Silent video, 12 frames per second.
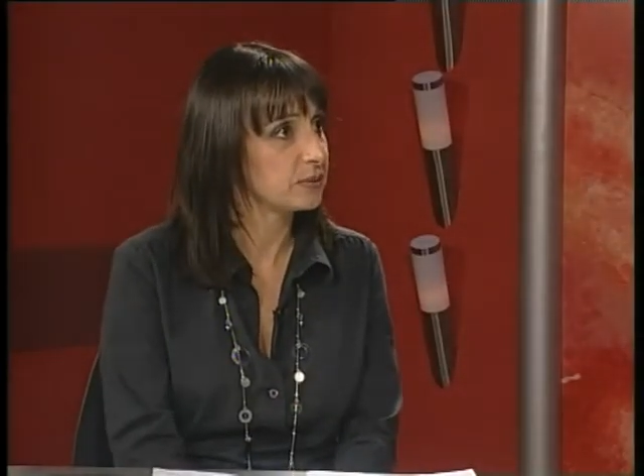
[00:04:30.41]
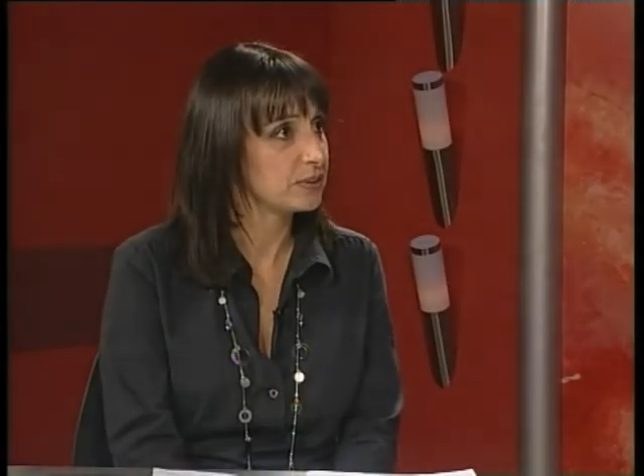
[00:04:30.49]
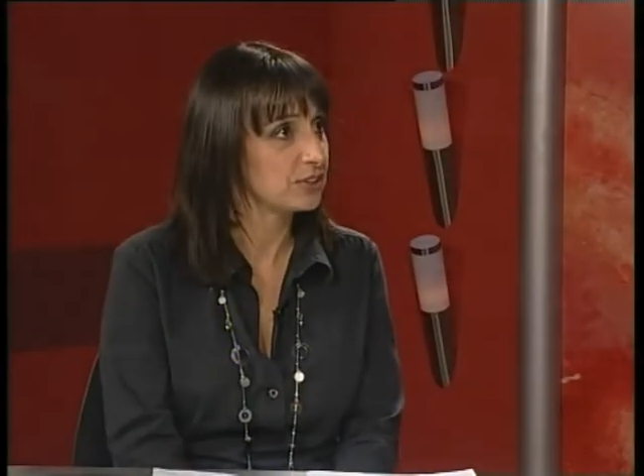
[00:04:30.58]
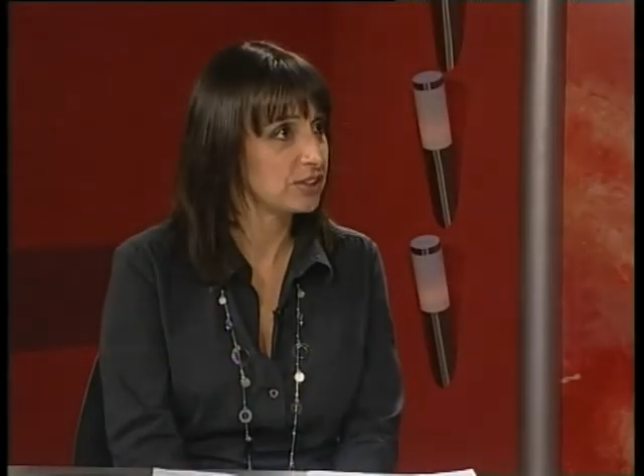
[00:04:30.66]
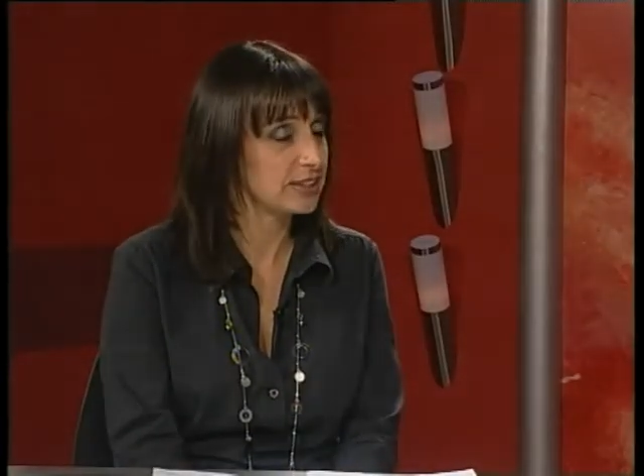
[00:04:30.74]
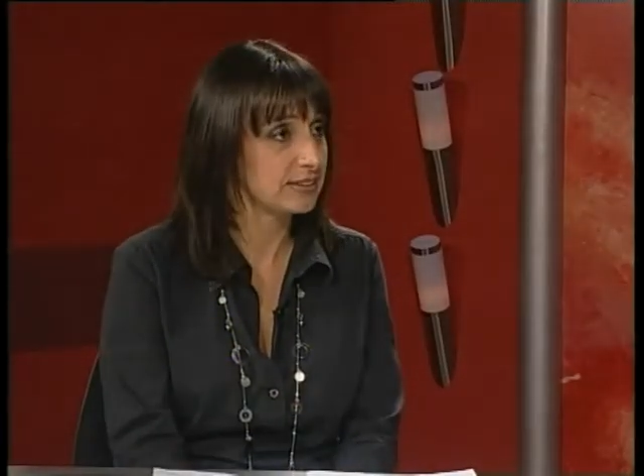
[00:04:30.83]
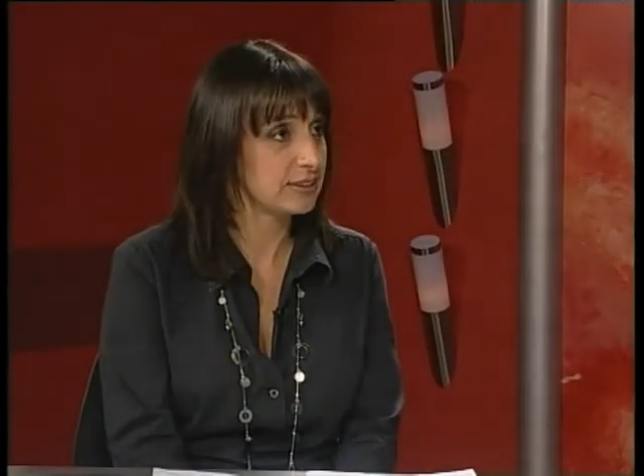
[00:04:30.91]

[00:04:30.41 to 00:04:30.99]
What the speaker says: which is